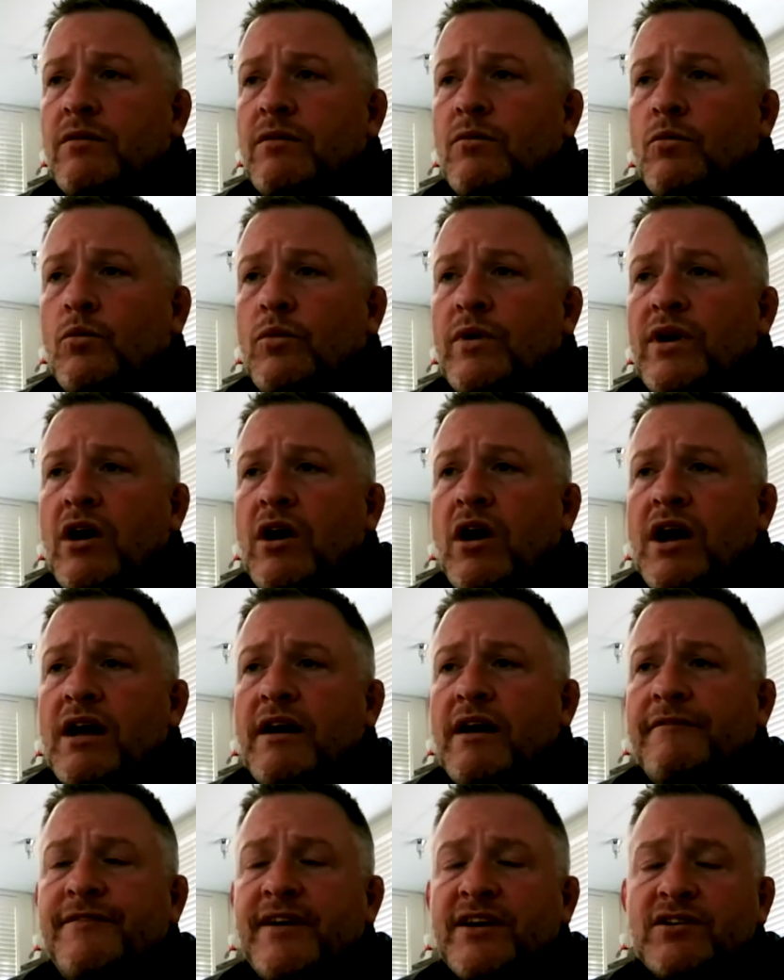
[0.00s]
We are
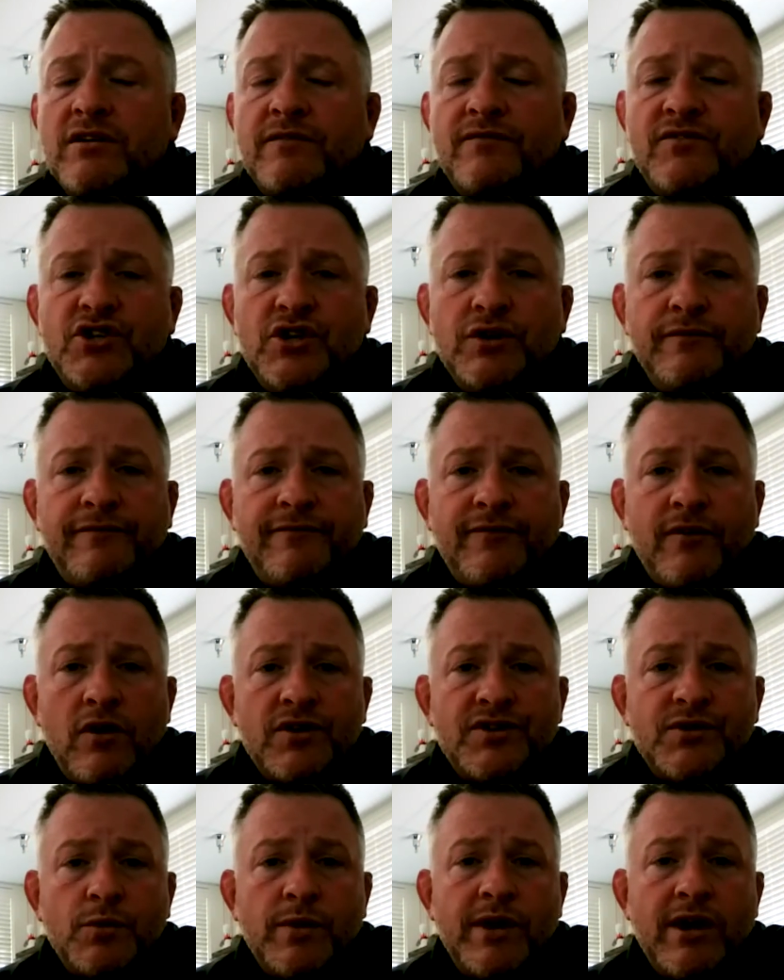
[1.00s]
effective June
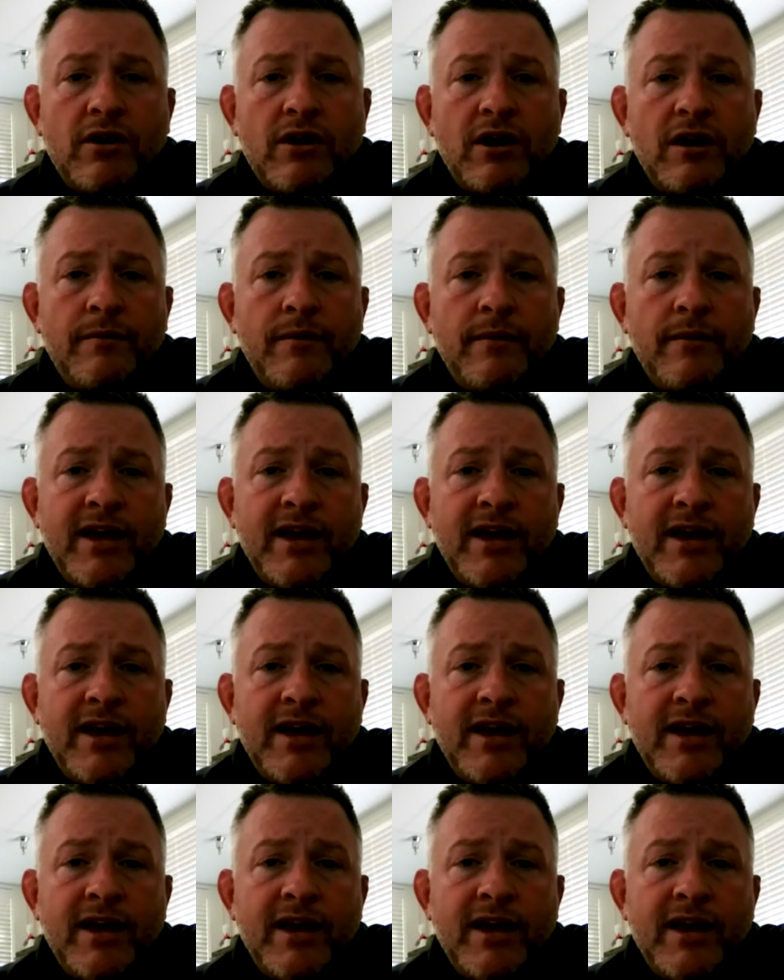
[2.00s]
1st. We are going to be